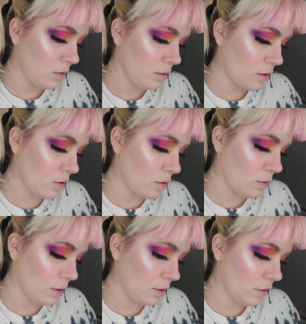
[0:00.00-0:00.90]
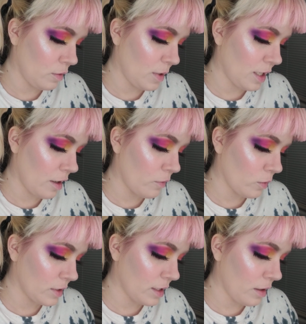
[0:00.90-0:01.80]
So you have to be careful
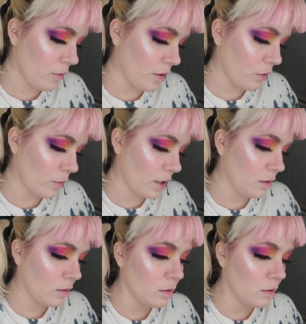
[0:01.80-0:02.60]
because they go everywhere.